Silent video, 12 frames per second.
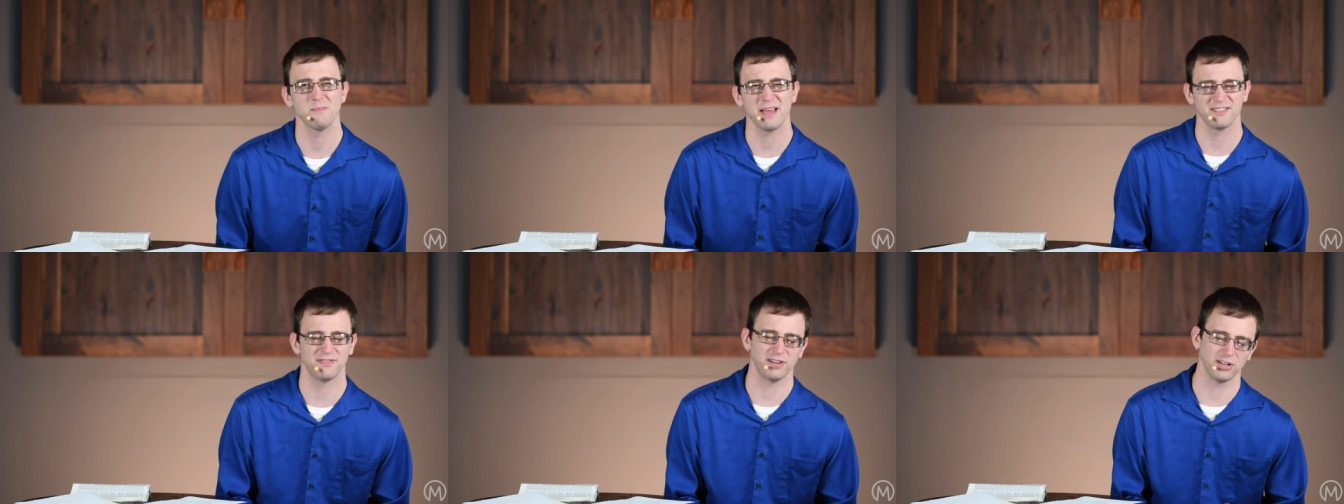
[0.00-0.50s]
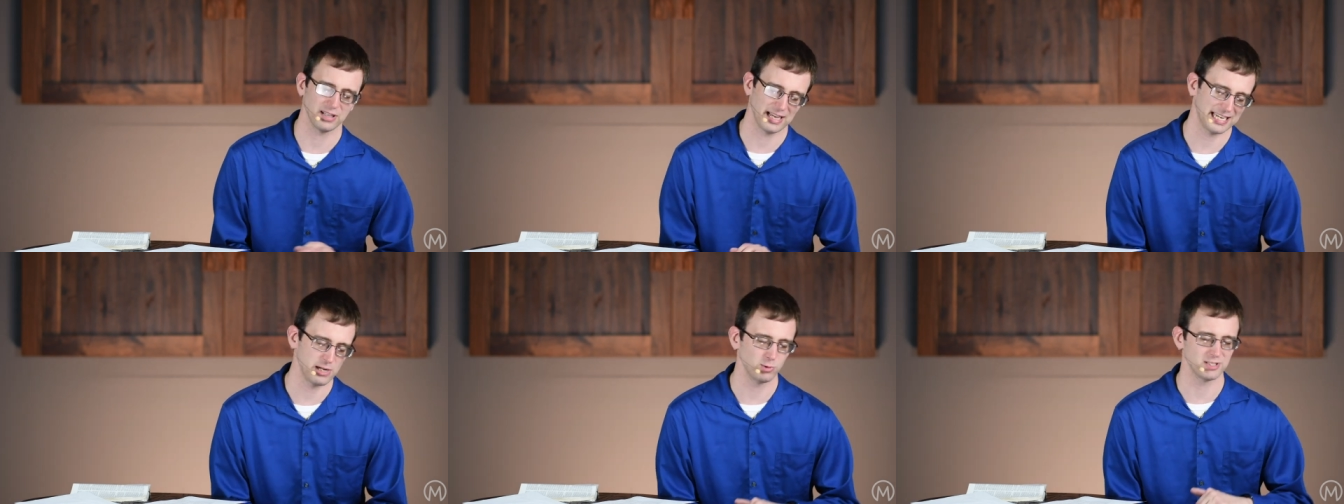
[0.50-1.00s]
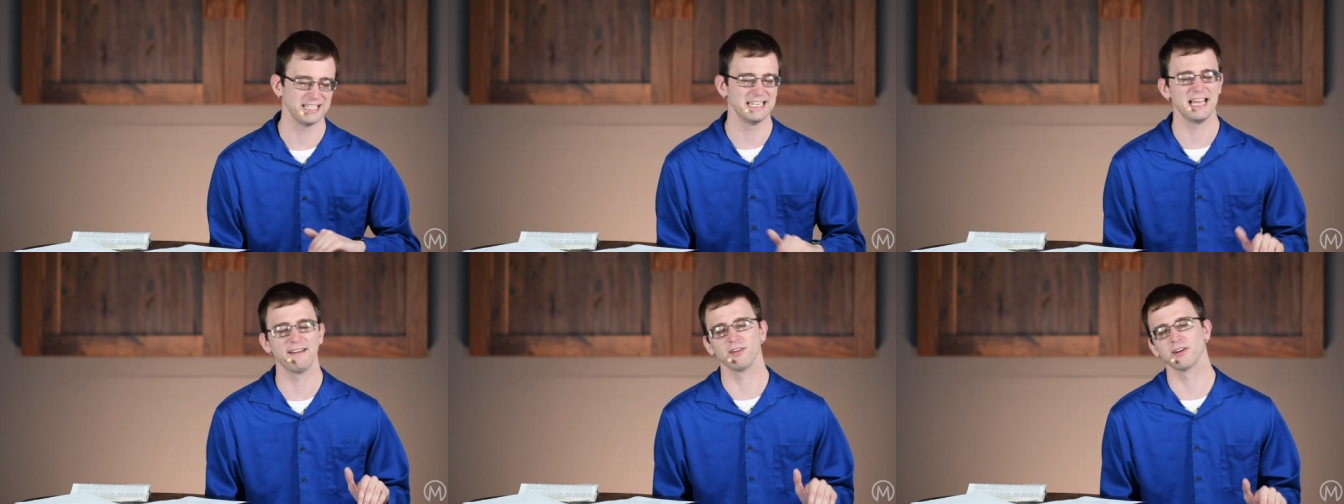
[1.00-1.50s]
He may have felt like he was
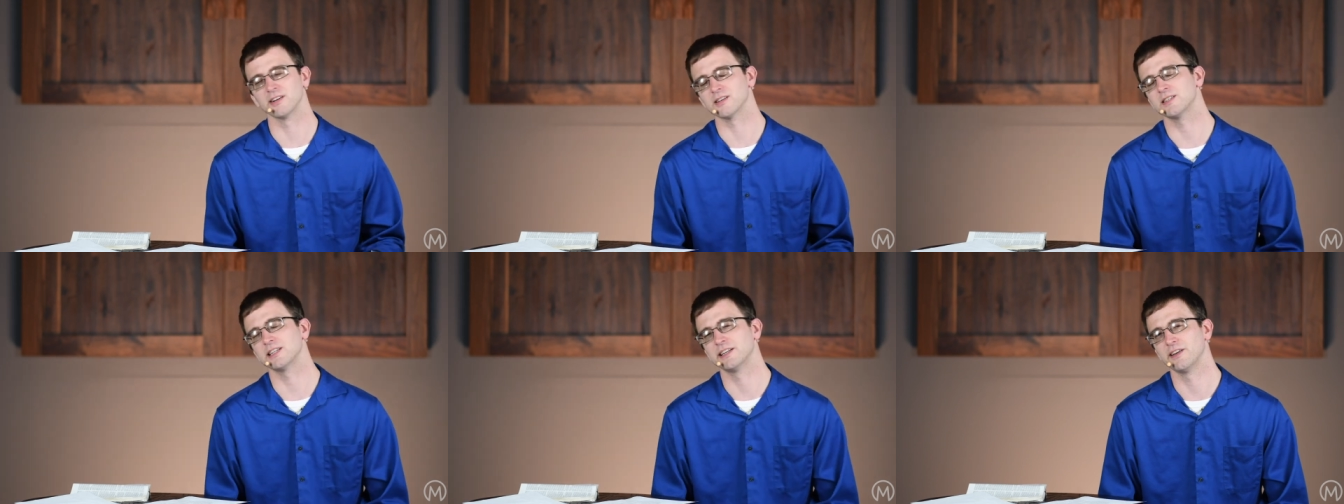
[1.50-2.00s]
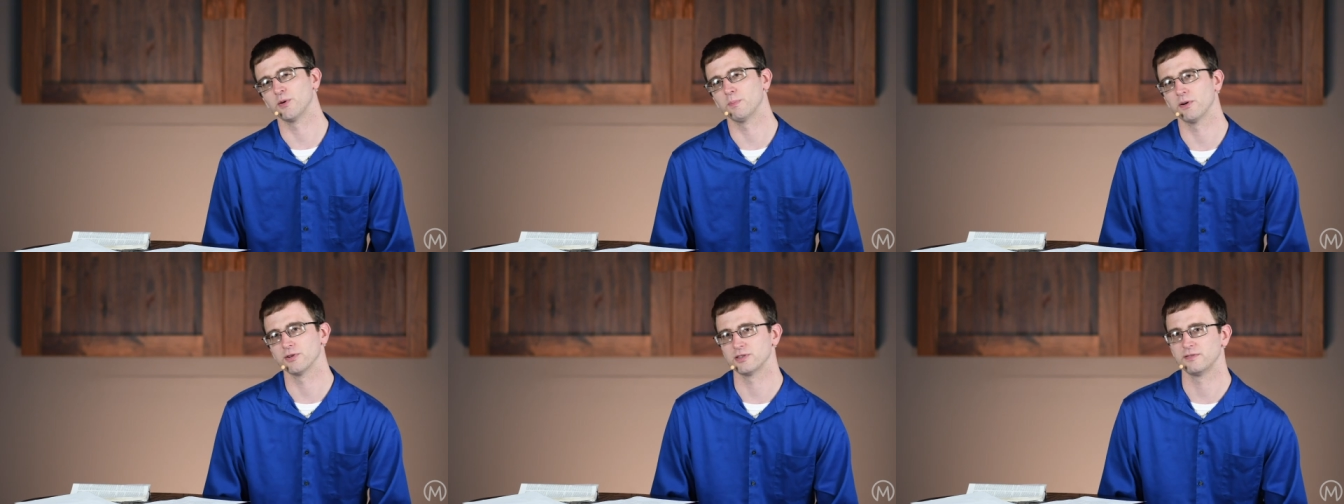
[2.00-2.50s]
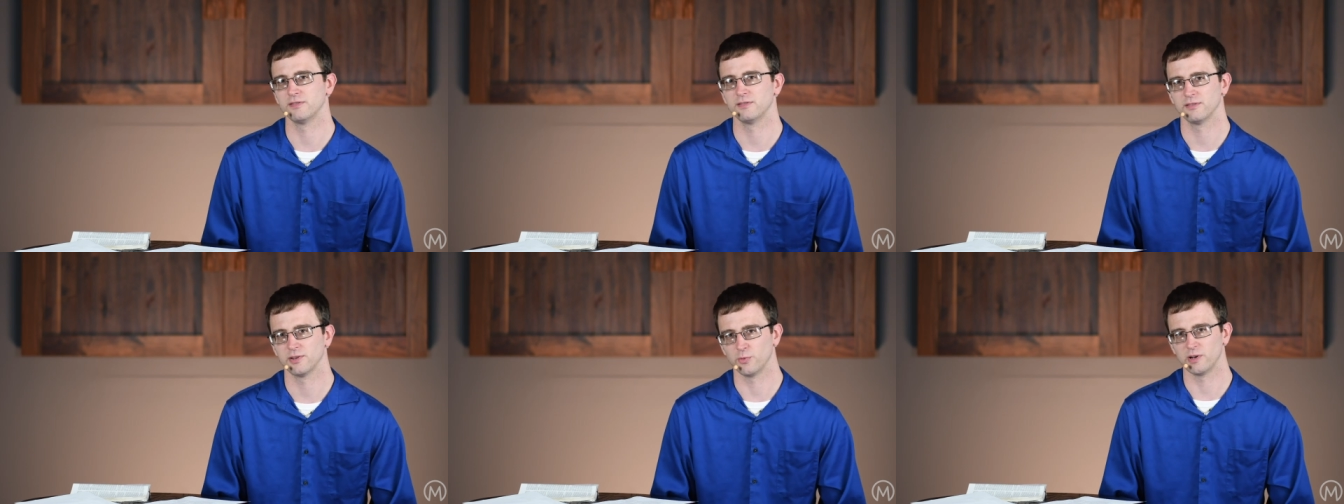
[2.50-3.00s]
never going to see another person
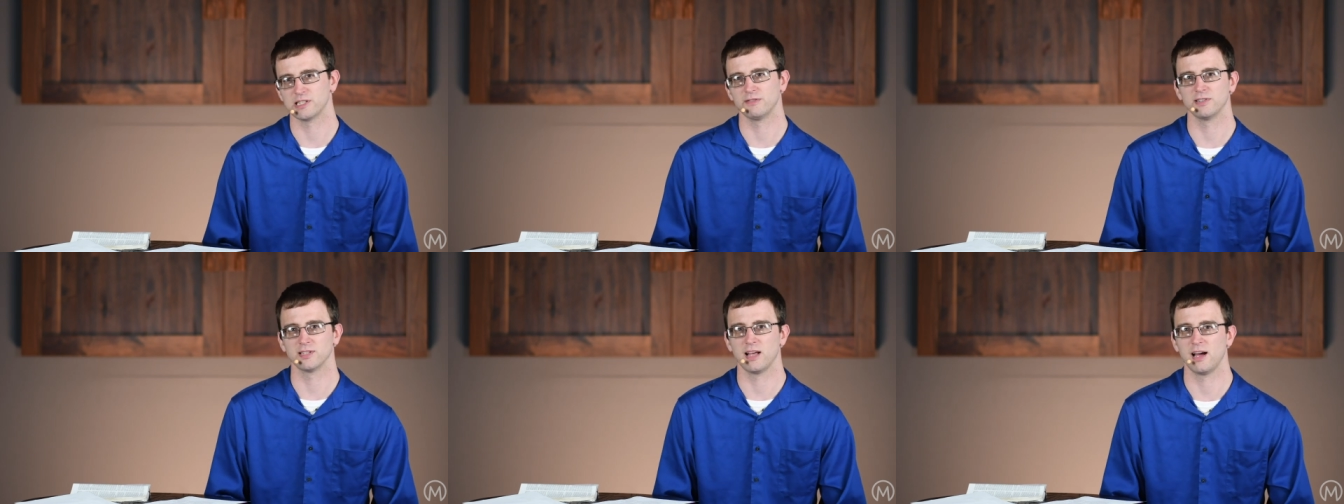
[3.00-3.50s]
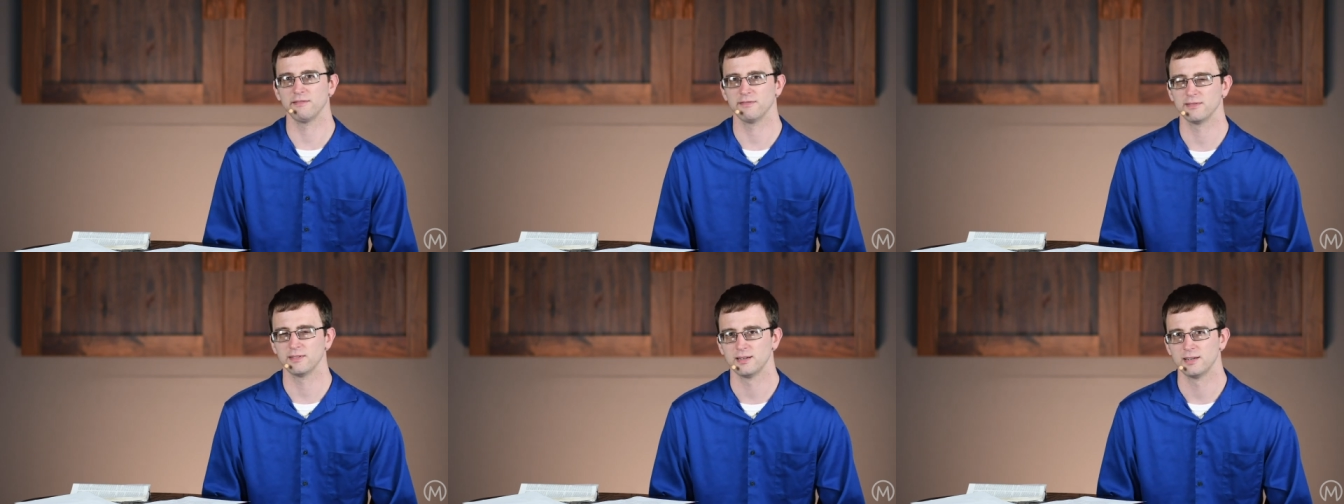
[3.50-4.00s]
the rest of his life.